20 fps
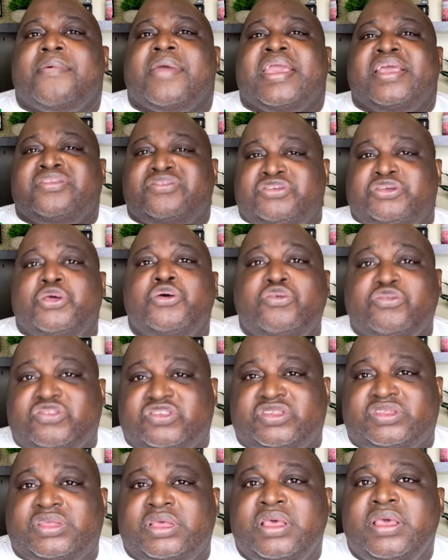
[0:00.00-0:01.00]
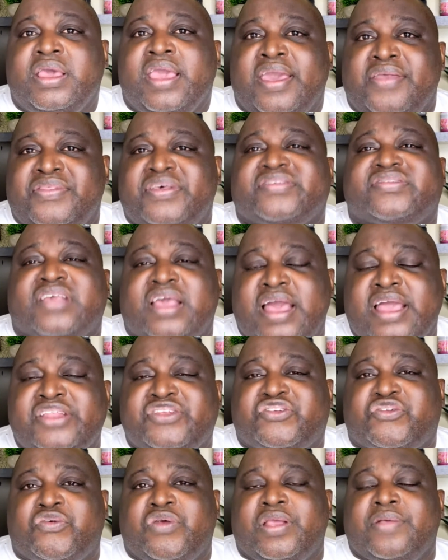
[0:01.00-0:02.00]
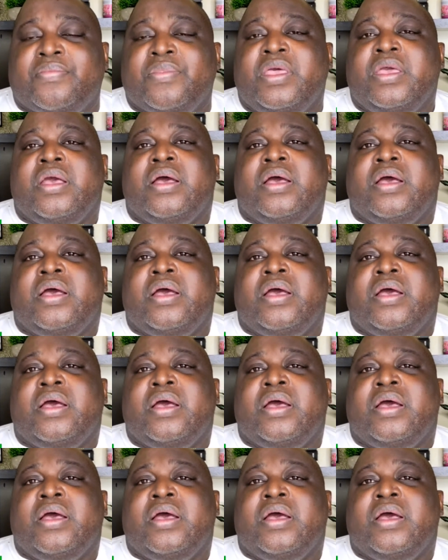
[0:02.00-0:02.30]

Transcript: induced in this country